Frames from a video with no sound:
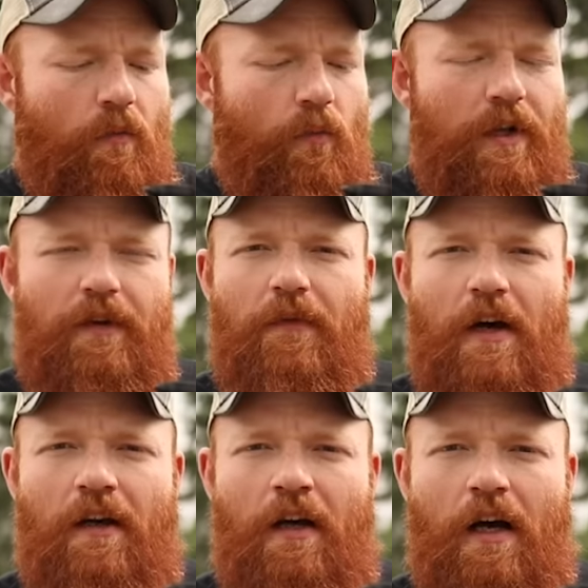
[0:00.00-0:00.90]
really
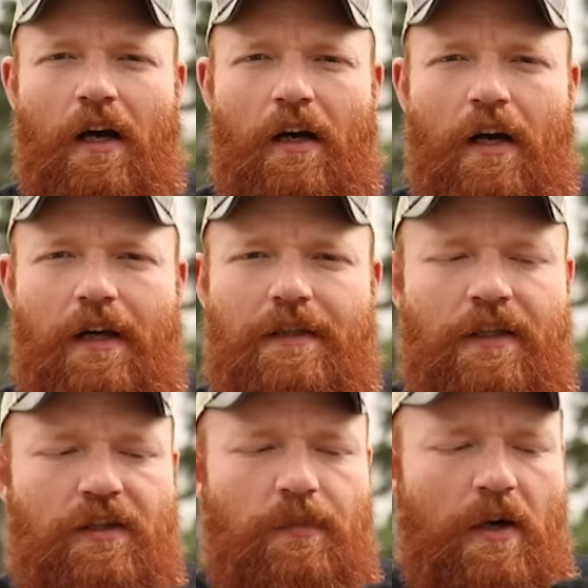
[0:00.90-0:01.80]
fun uh,
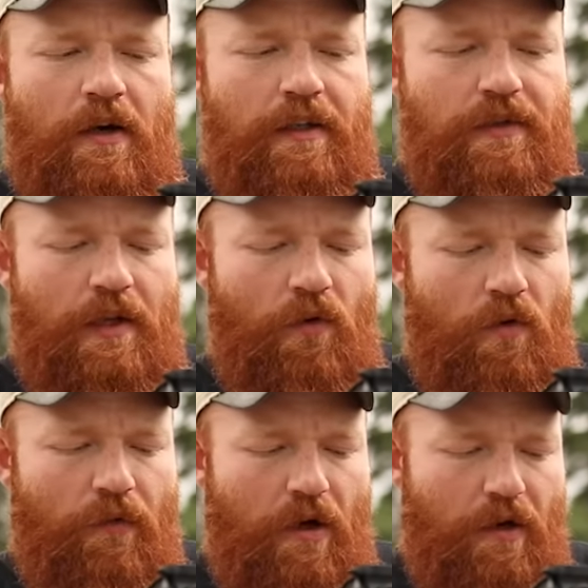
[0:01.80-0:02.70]
hunting experience, and
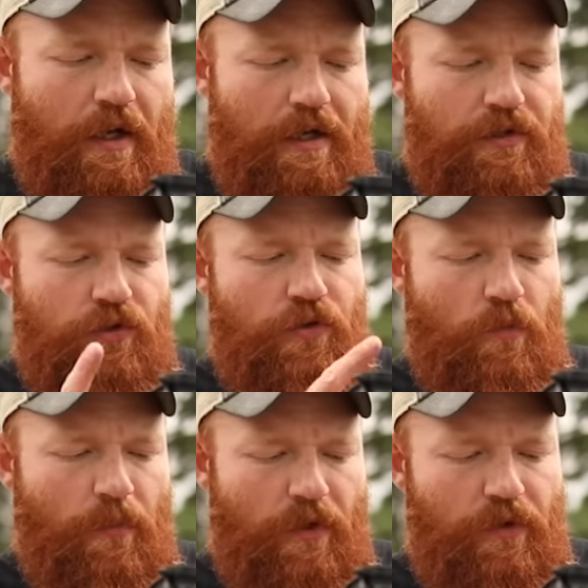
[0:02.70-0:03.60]
overall overall
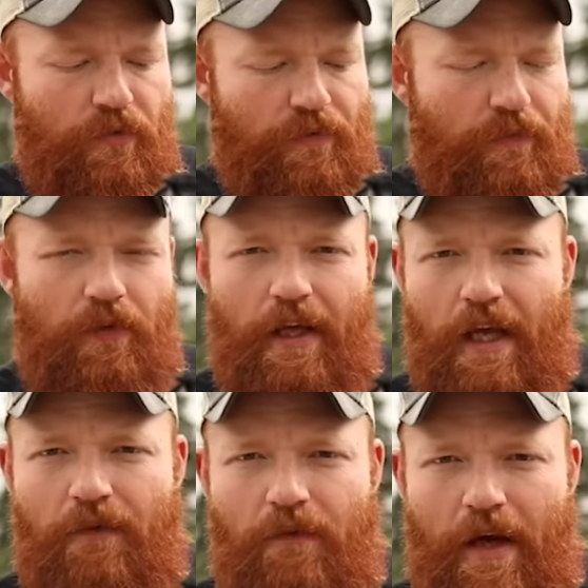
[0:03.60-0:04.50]
super useful
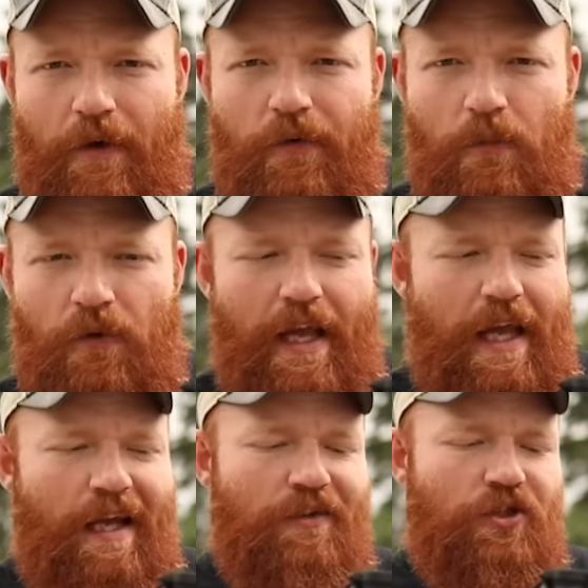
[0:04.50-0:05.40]
and valuable
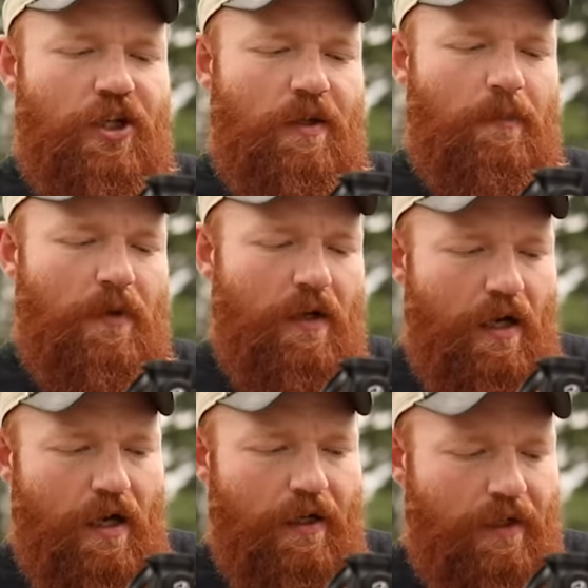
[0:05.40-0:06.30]
and cheap
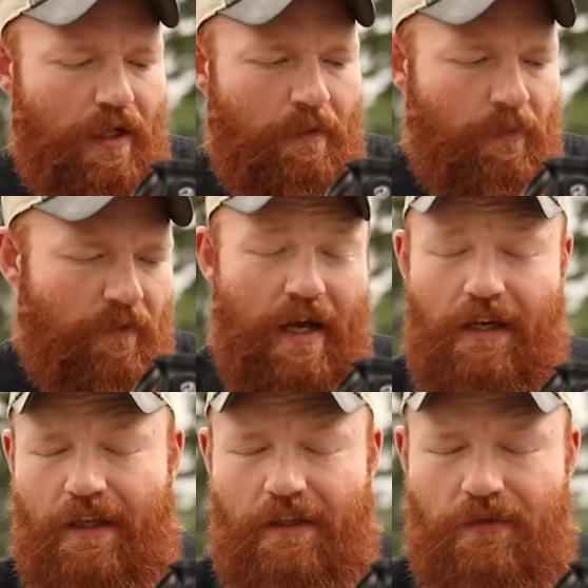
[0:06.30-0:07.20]
uh, gun,
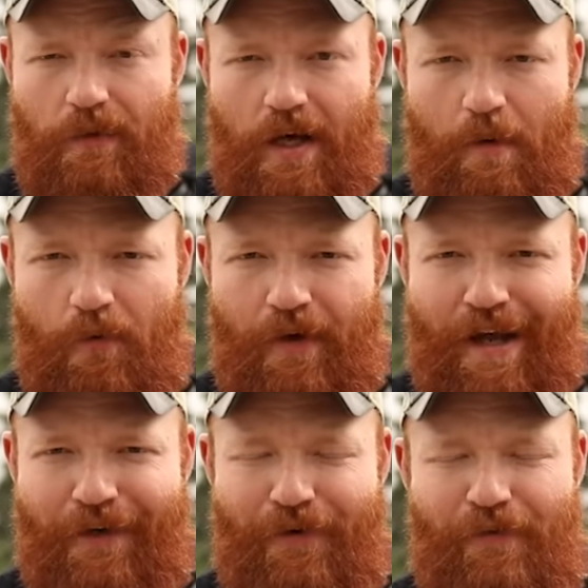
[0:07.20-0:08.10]
providing that it's reliable and
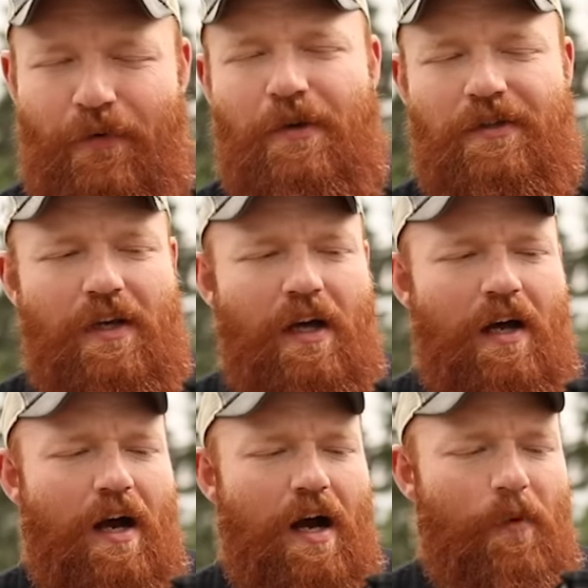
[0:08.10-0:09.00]
accurate, of course.
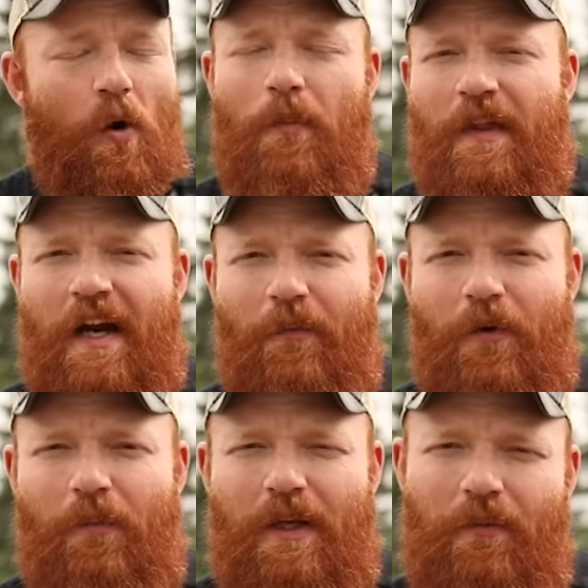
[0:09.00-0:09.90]
I'm hoping that it
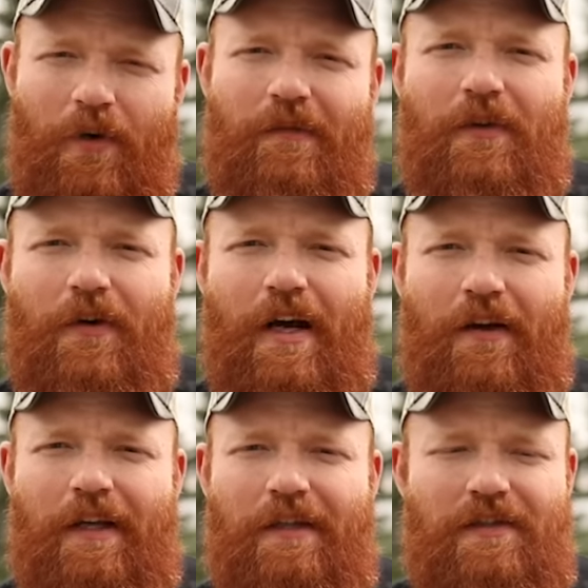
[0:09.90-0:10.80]
will be. We'll have to go
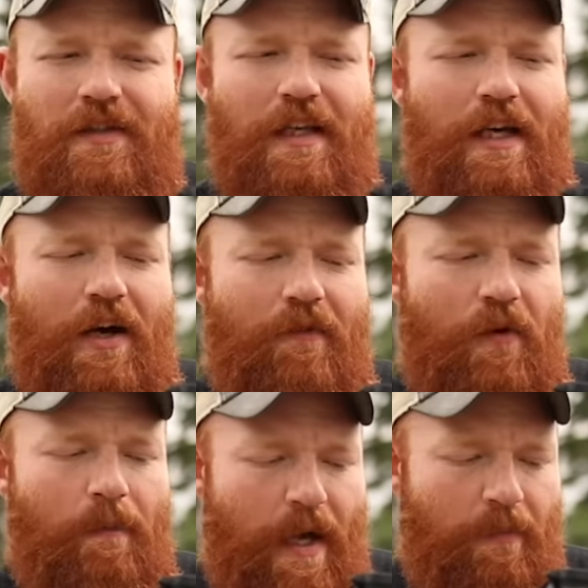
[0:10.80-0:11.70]
down and see.
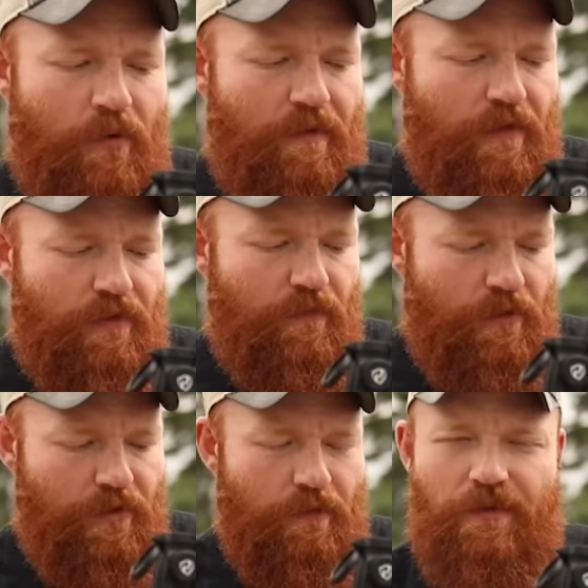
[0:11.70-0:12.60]
However, my previous
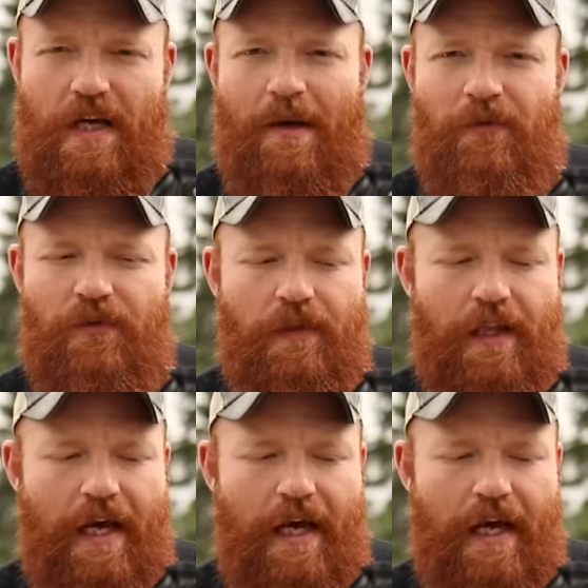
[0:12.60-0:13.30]
version was absolutely